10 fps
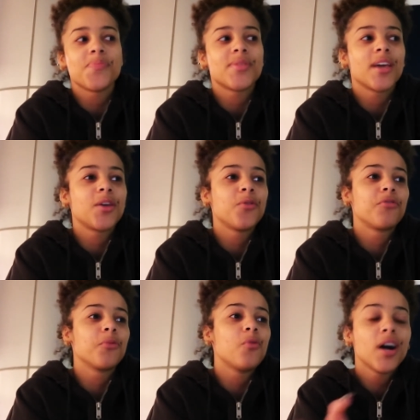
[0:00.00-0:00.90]
Thank you
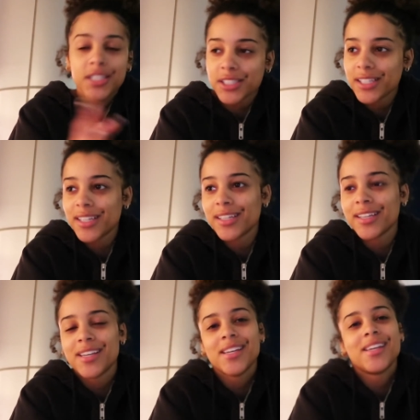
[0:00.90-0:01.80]
for watching,
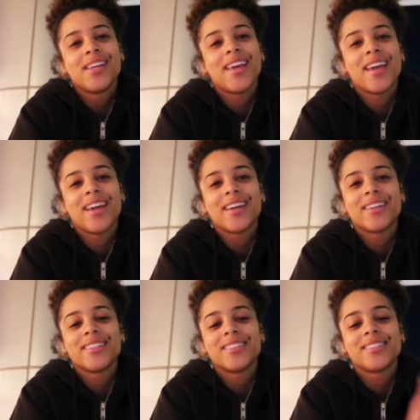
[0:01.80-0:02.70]

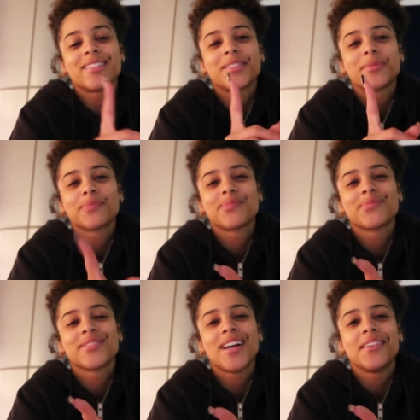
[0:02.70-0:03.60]
and
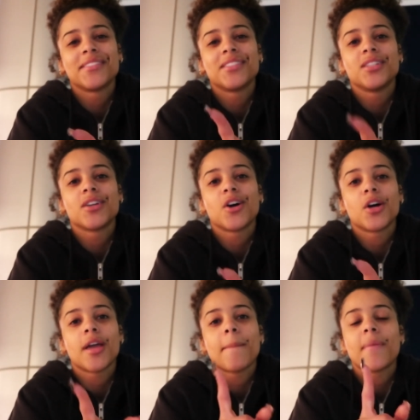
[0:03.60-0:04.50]
I'll see
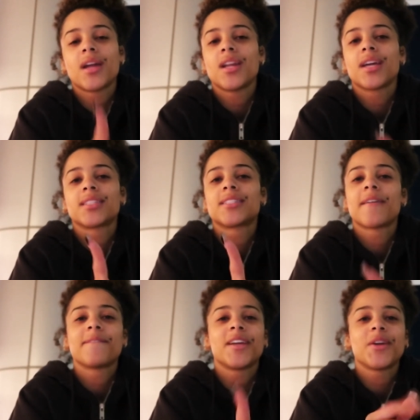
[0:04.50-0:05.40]
y'all in my next
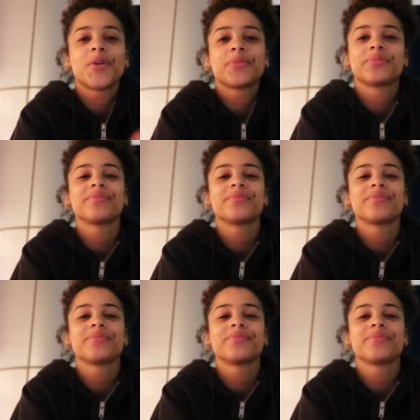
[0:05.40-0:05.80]
video.